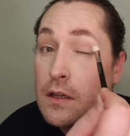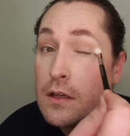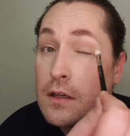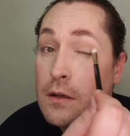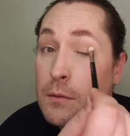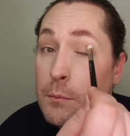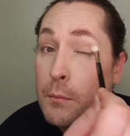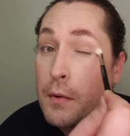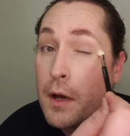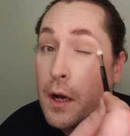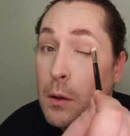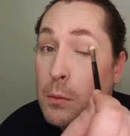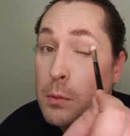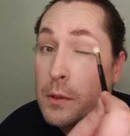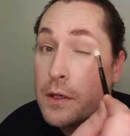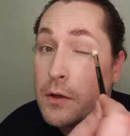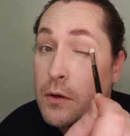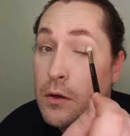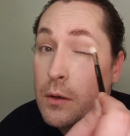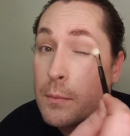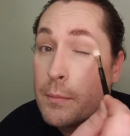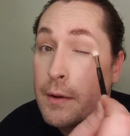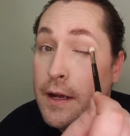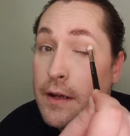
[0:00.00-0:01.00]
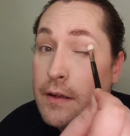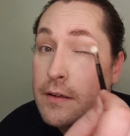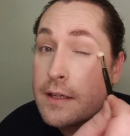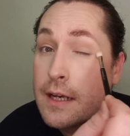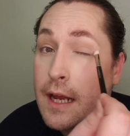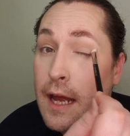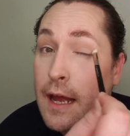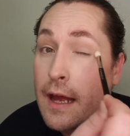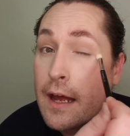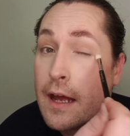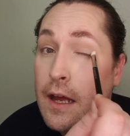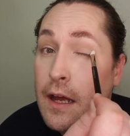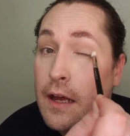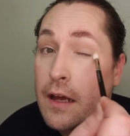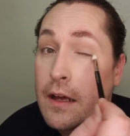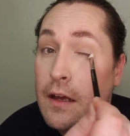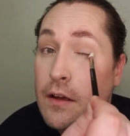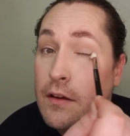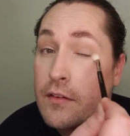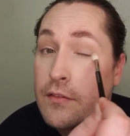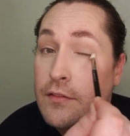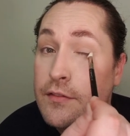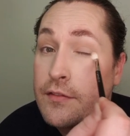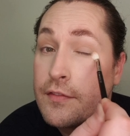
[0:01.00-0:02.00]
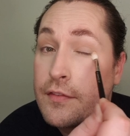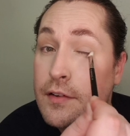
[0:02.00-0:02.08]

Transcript: Melbourne are about to have